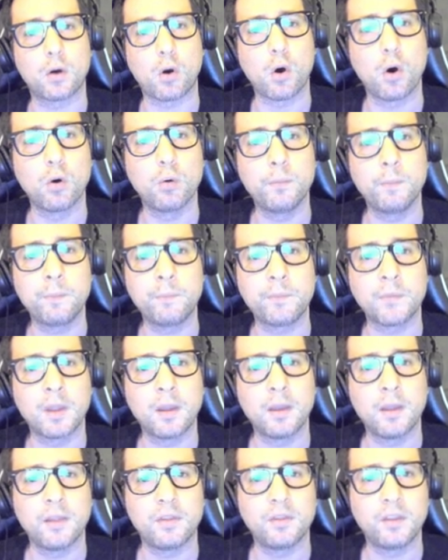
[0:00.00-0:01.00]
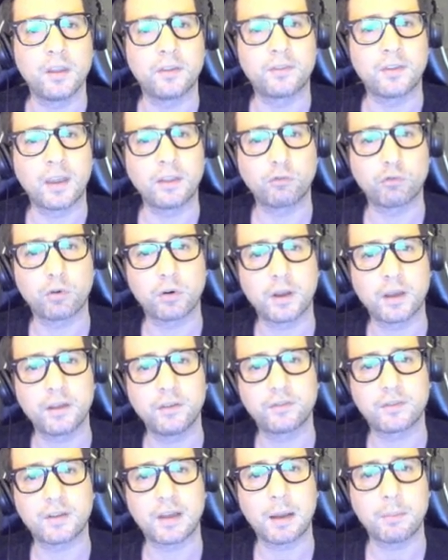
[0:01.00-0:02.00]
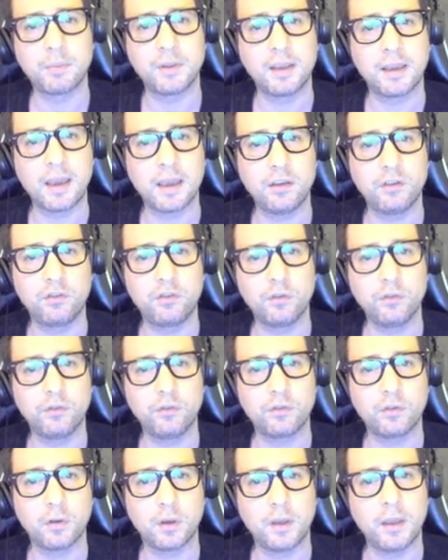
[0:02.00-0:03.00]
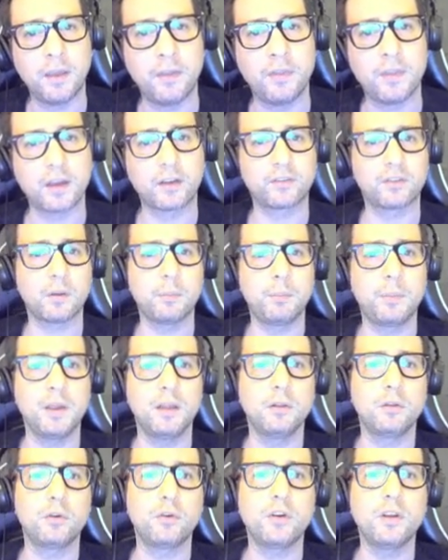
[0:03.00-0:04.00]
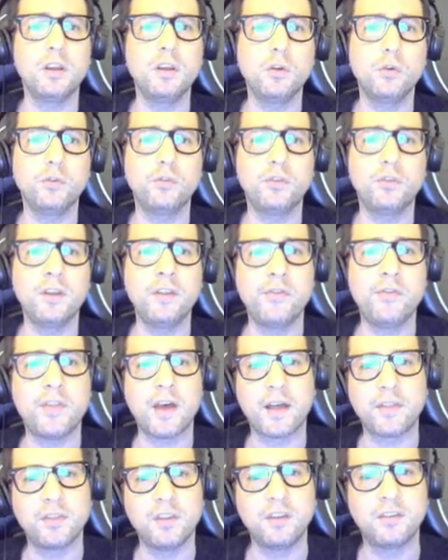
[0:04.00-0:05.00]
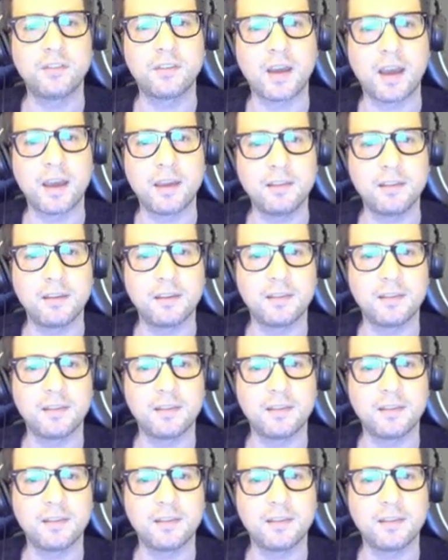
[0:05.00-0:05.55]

own decentralized applications in DexAppBuilder using that design